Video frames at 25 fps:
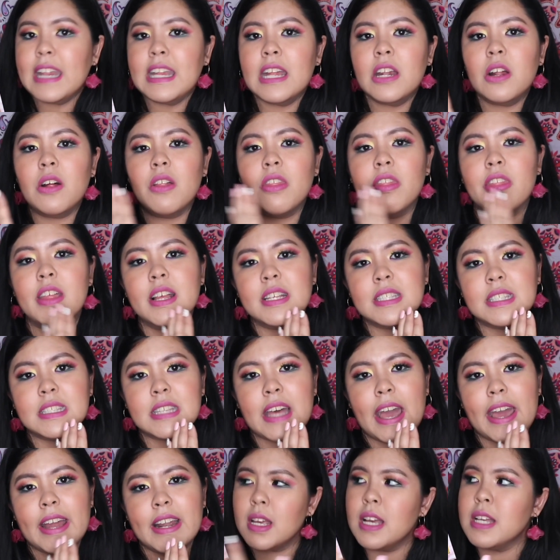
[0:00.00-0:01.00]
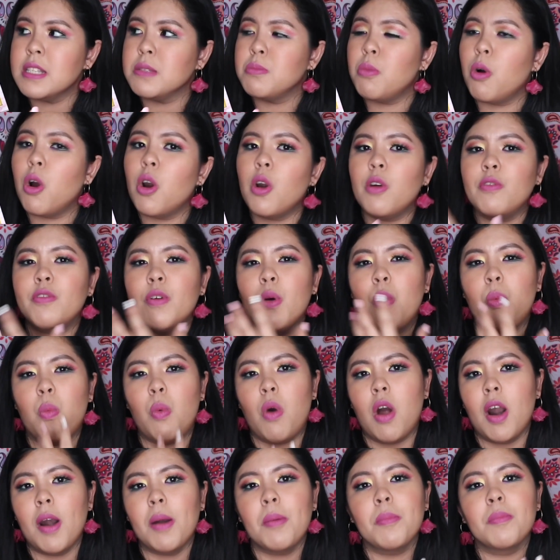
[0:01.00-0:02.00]
And then on this side is more of a
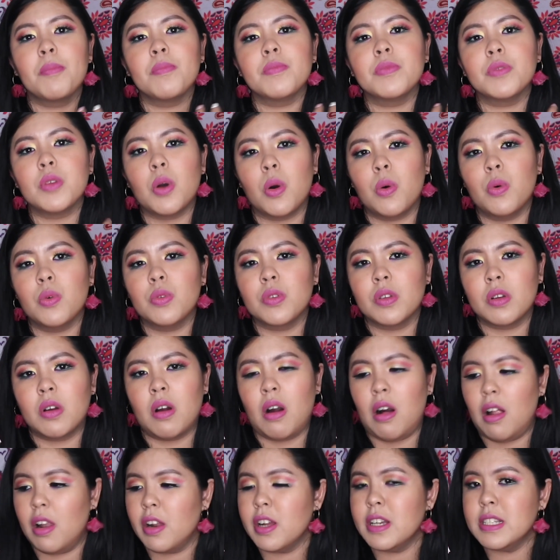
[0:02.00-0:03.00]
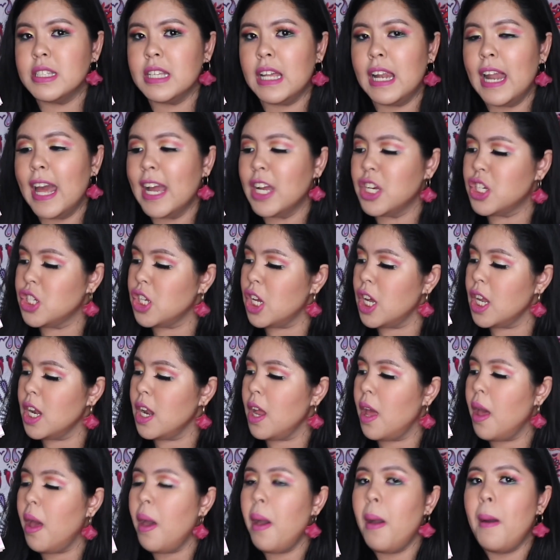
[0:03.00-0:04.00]
warm tone color
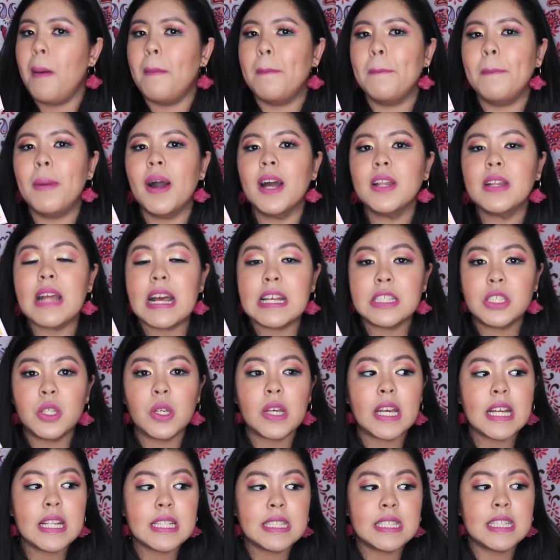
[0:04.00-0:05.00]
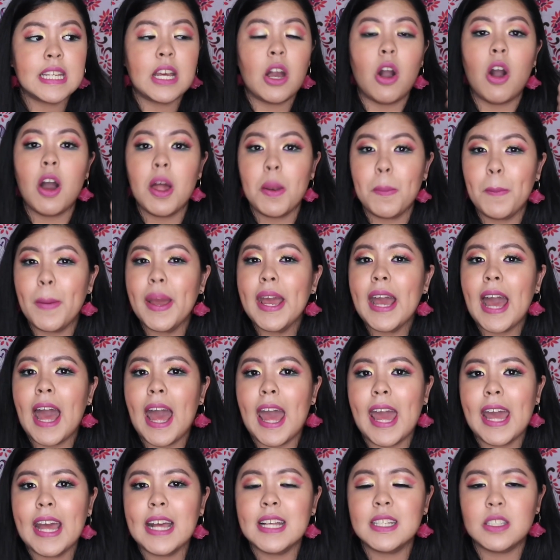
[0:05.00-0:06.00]
selection. But as you can see on my
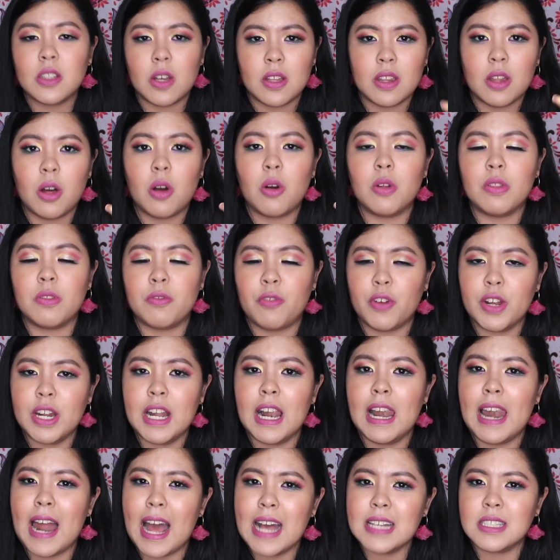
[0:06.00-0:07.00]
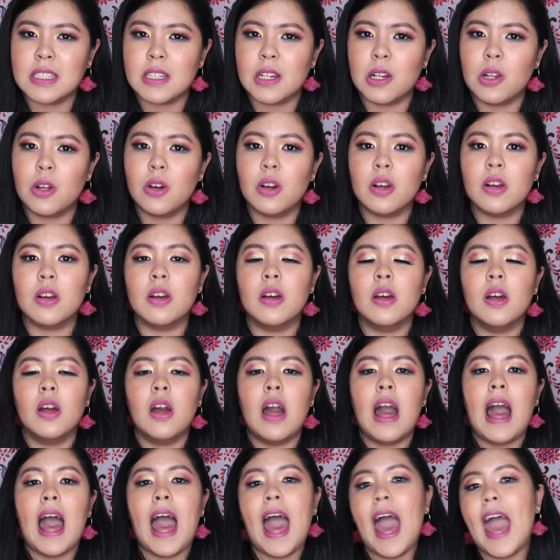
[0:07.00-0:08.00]
eyes, for the last look,
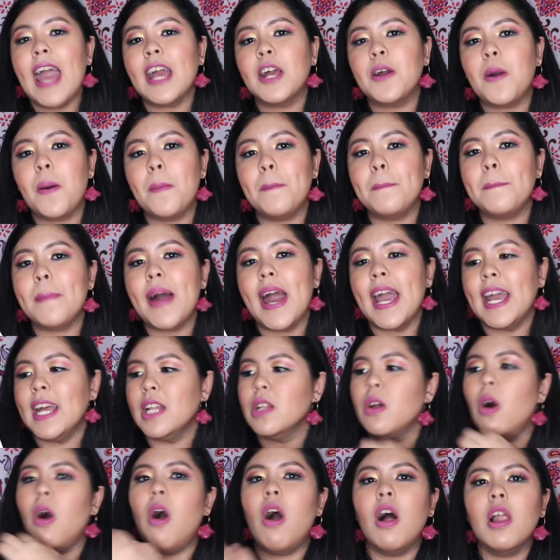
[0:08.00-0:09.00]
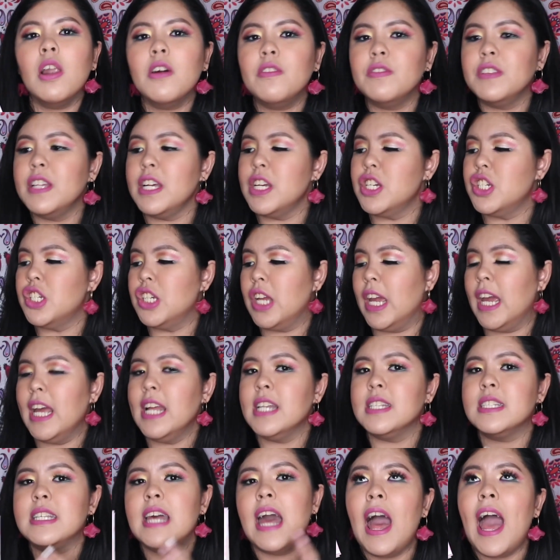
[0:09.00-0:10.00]
I combined all of these
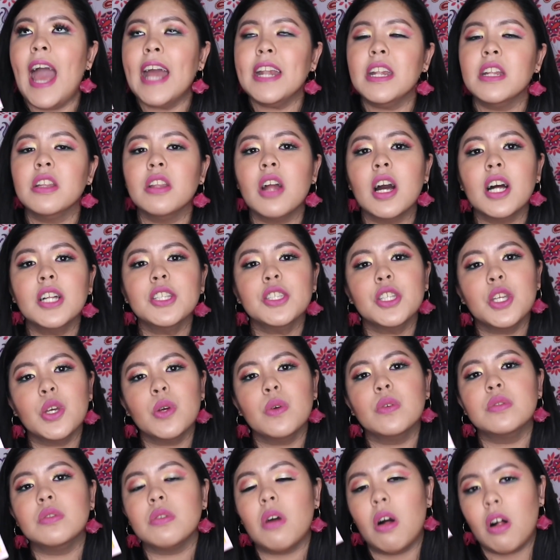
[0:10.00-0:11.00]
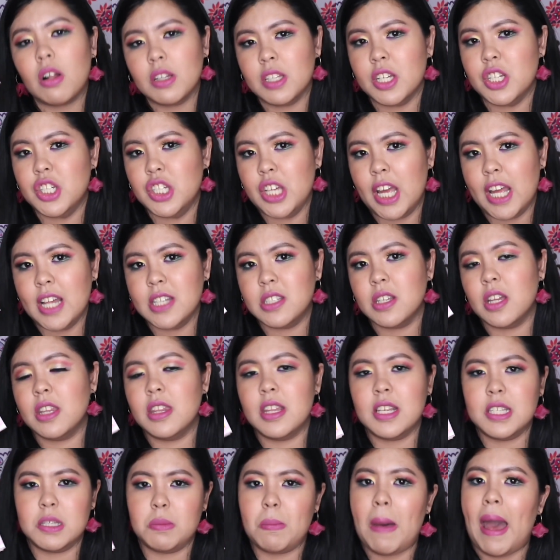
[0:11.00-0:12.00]
shades. I did not use all the shades on
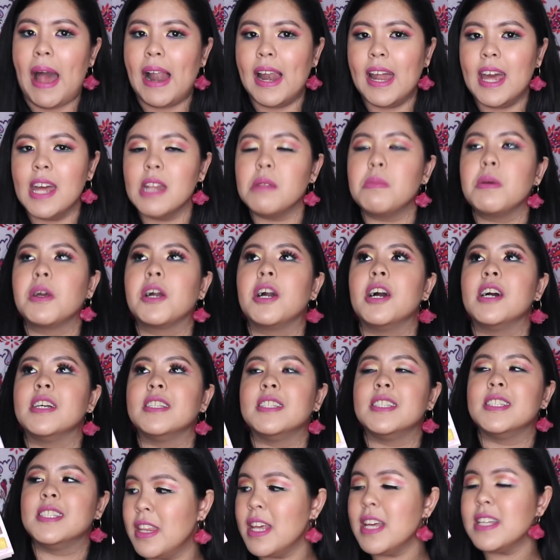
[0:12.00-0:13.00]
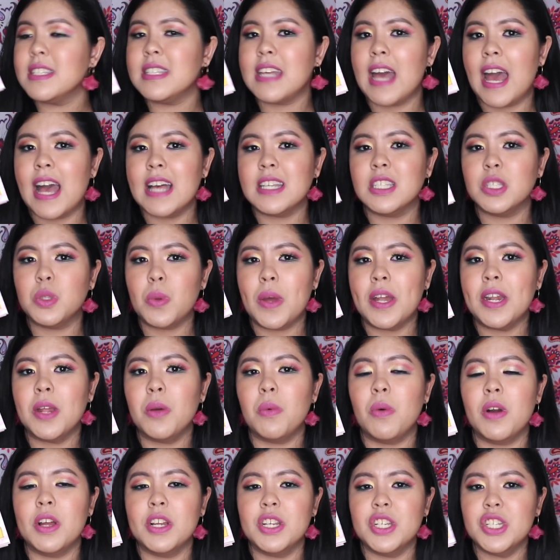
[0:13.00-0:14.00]
this palette because this has
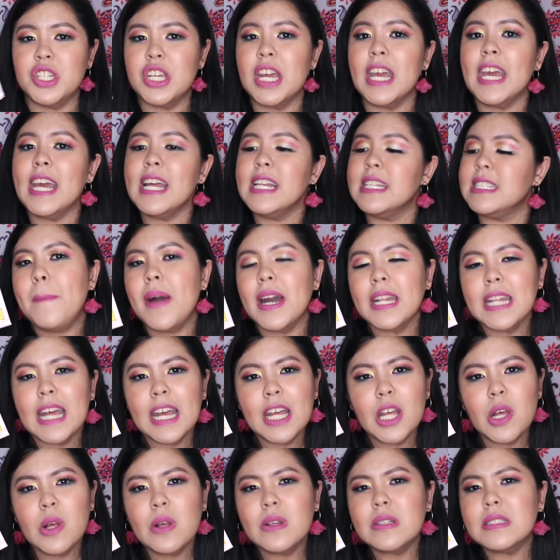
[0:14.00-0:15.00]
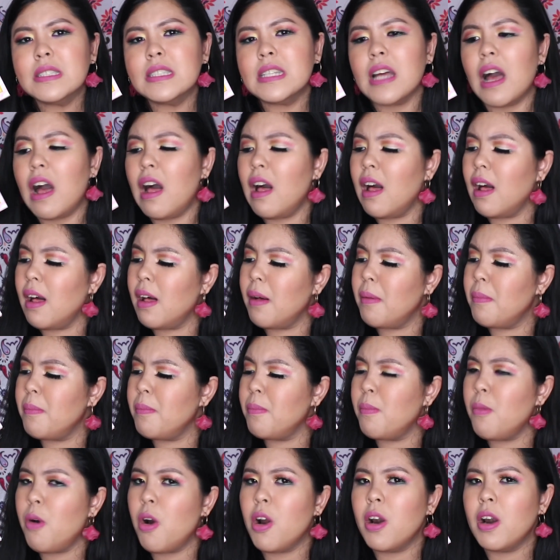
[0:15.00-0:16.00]
21 shades, but I used
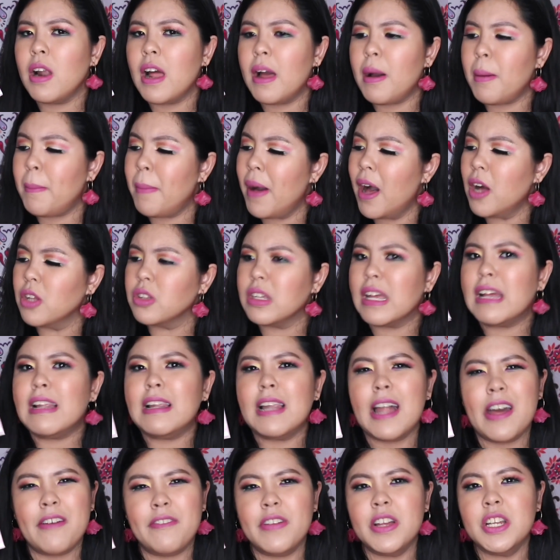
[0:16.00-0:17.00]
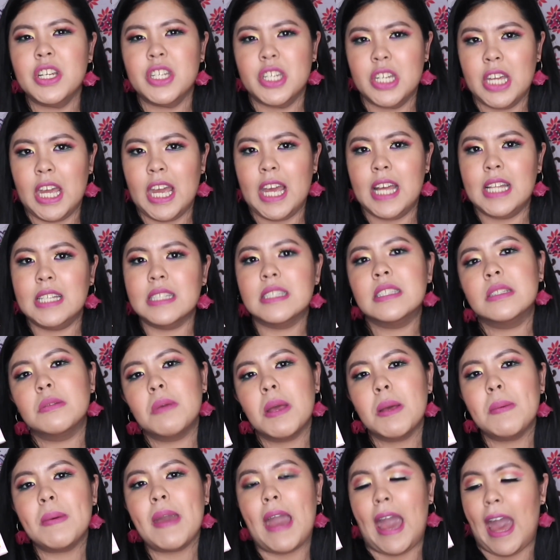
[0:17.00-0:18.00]
about 11 shades,
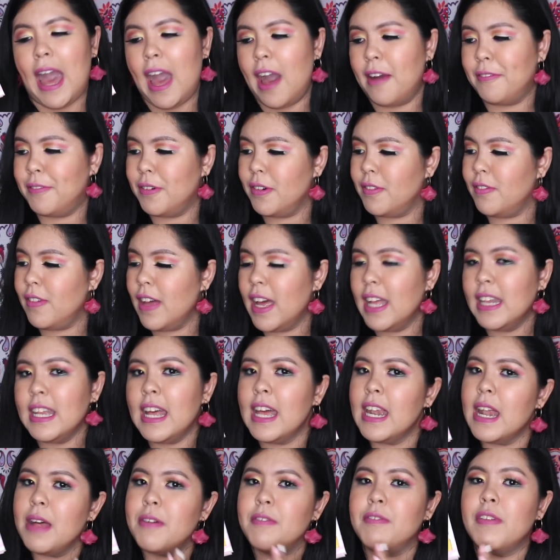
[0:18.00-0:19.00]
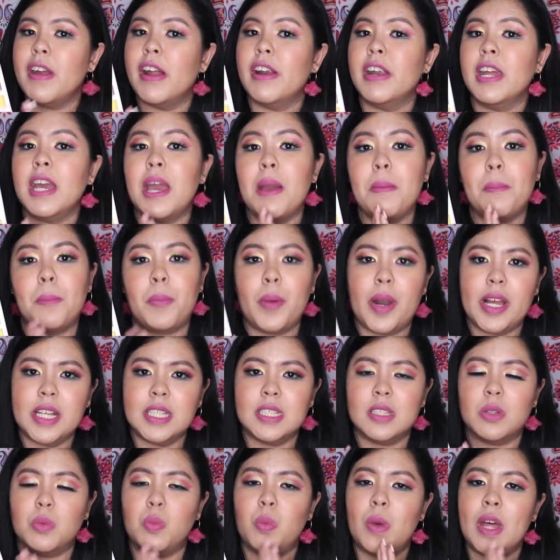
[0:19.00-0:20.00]
maybe half of it, and I'm very
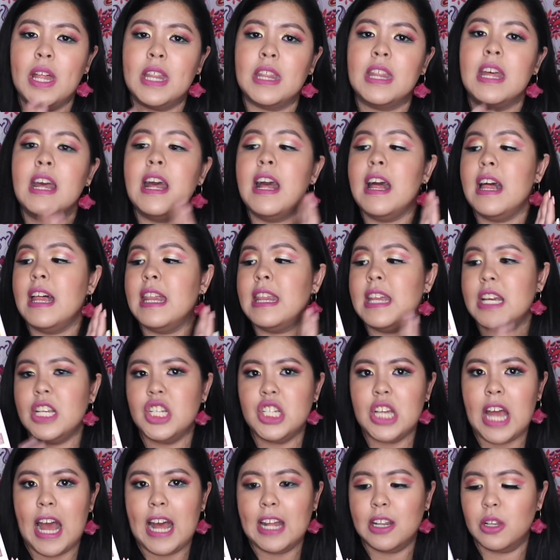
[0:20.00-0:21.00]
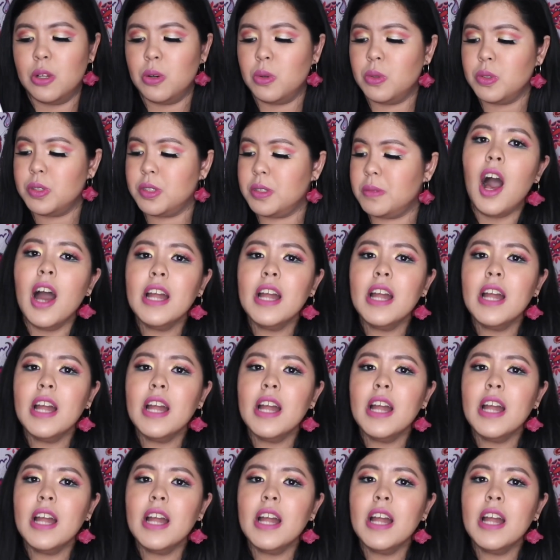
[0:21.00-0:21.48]
impressed with the shadows.